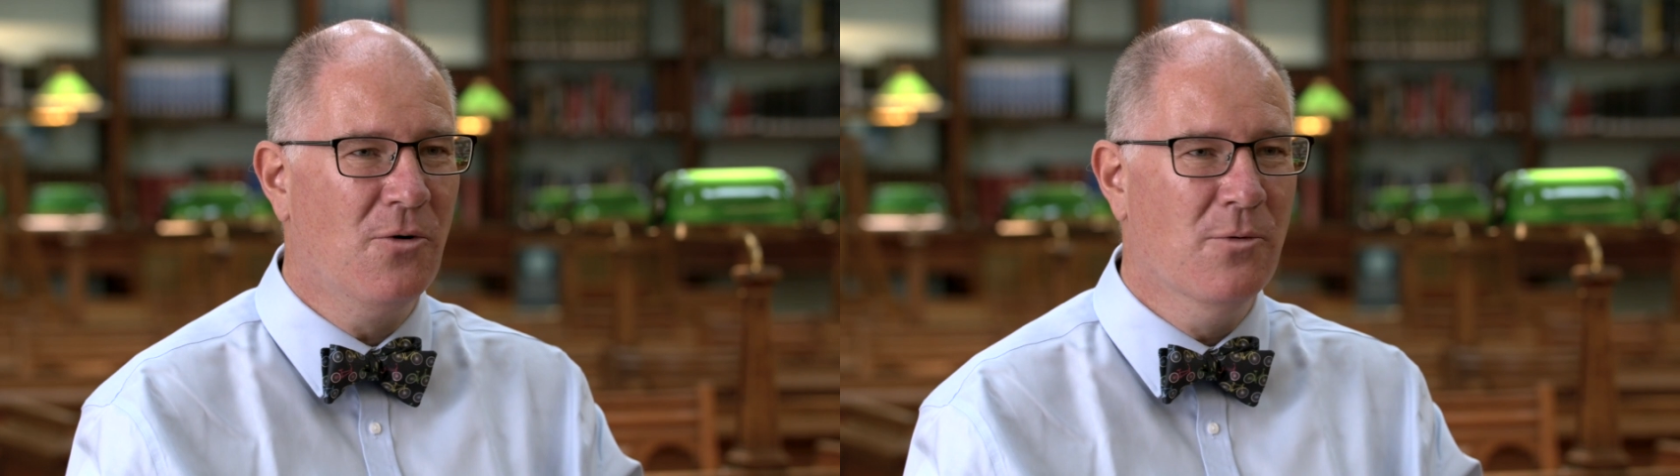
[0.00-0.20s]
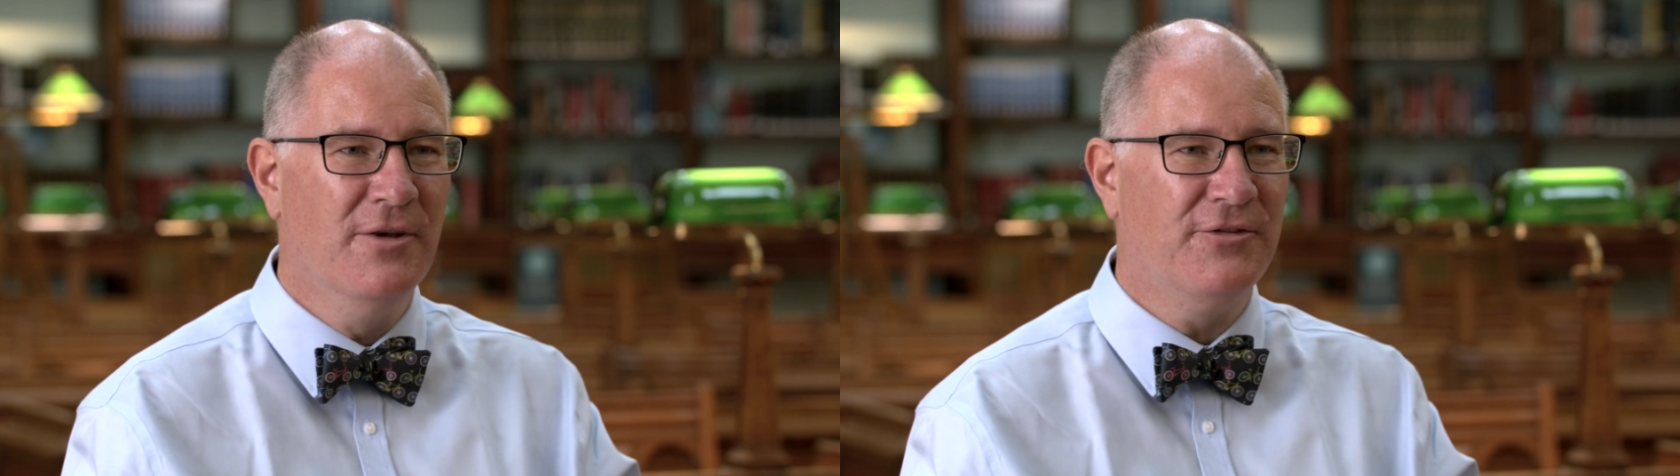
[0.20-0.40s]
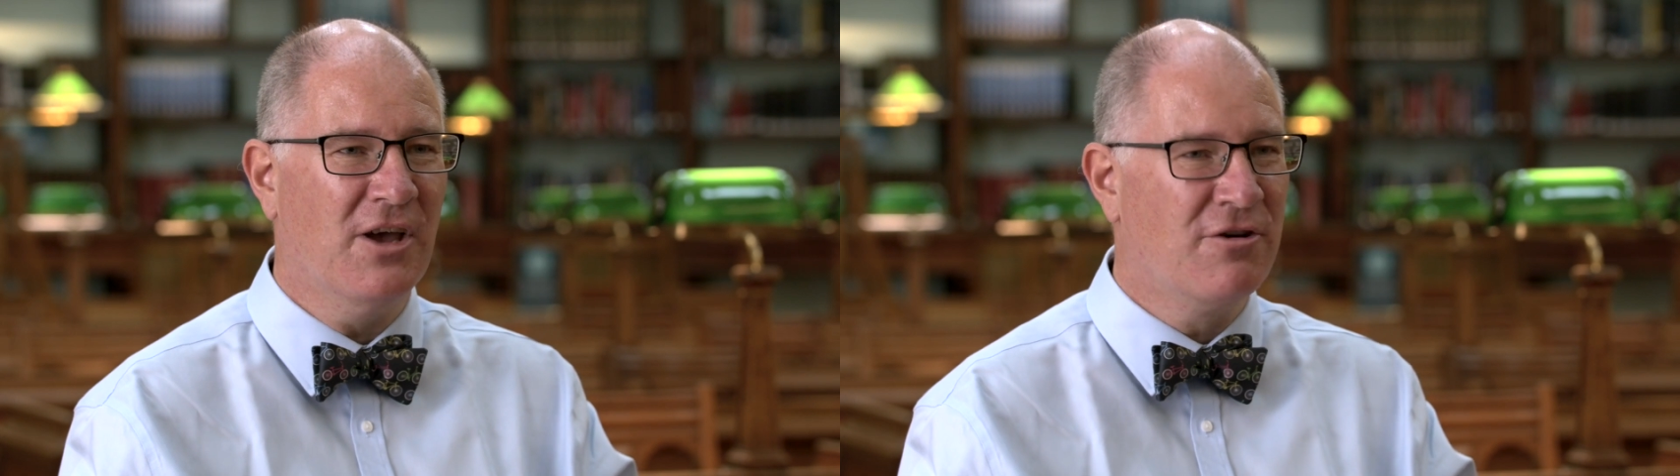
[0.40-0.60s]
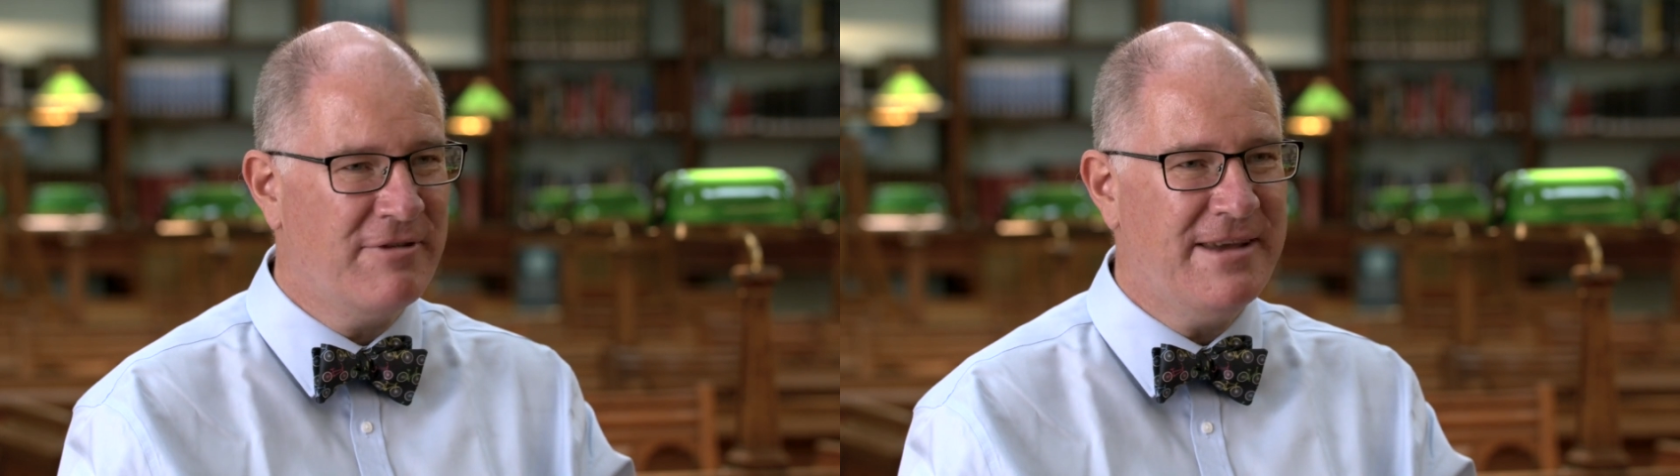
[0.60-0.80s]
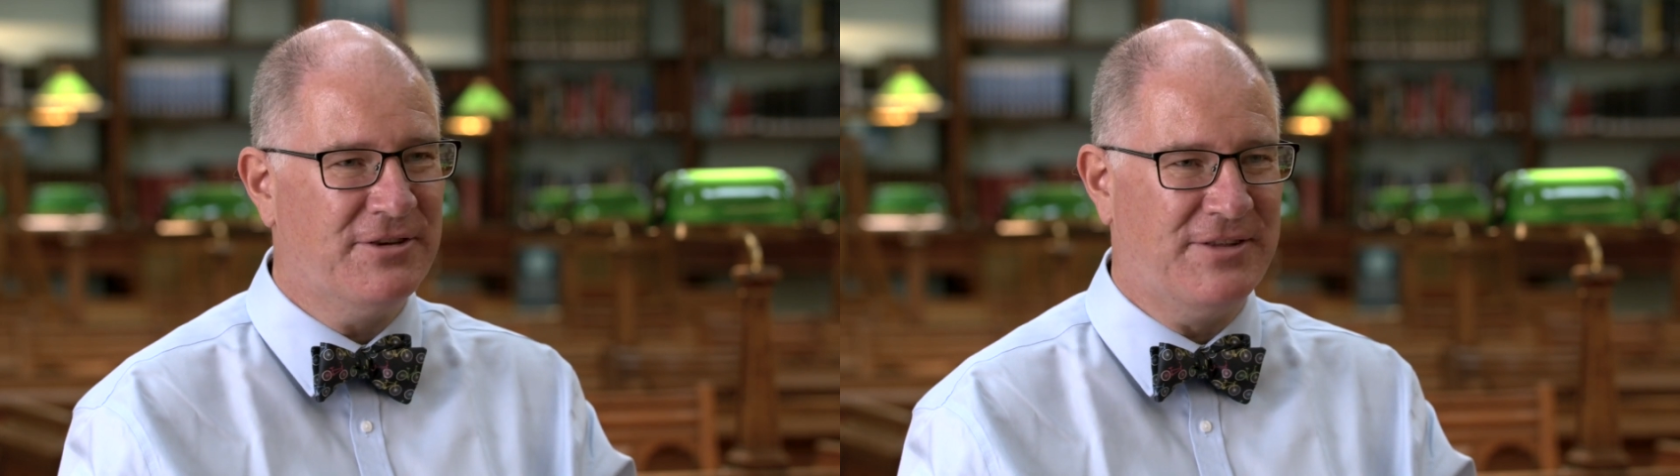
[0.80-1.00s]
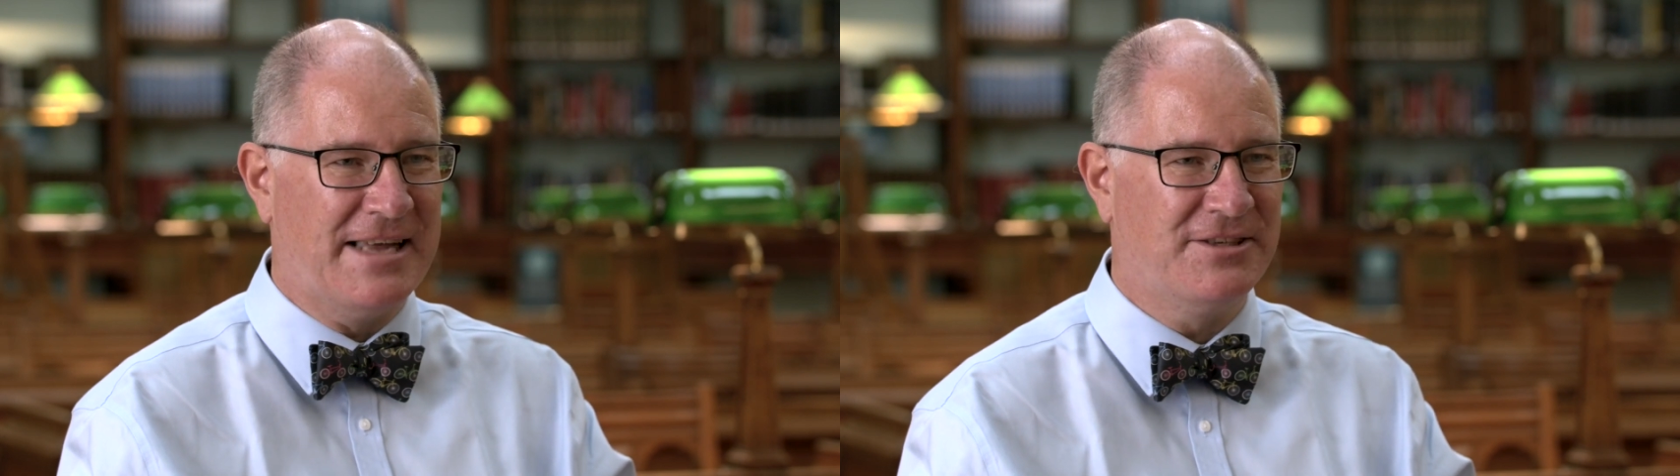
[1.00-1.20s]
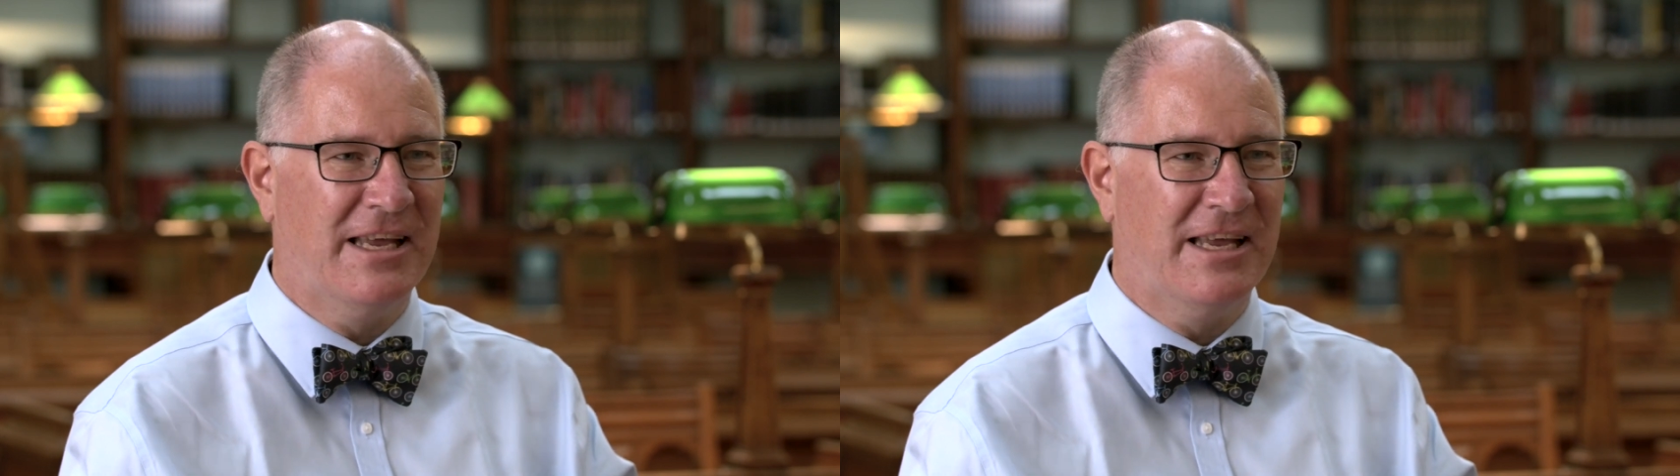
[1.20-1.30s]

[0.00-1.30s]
was aggrieved at that,